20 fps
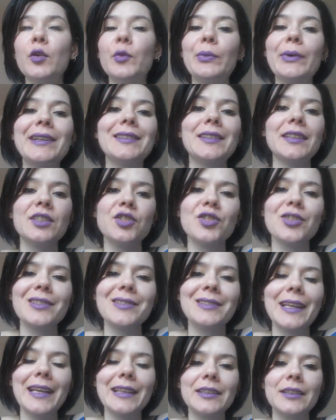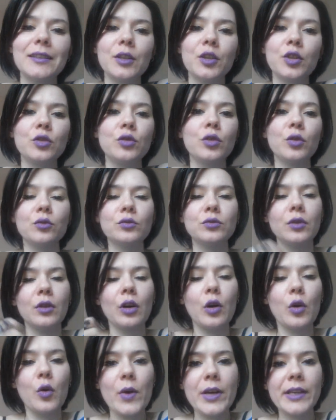But it's just that you don't
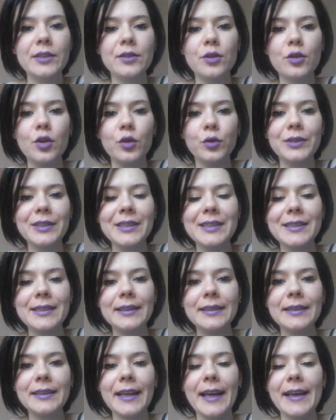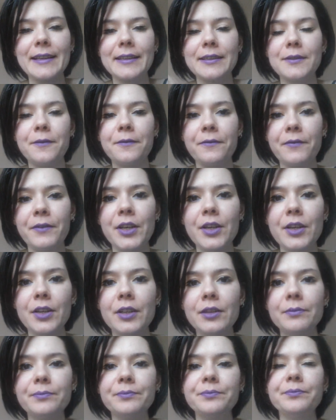always notice it as
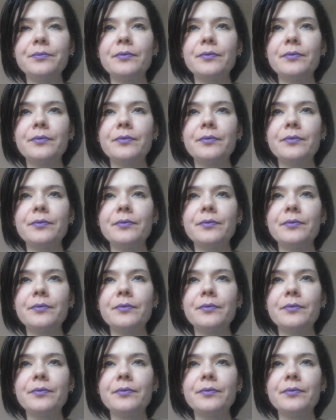fear.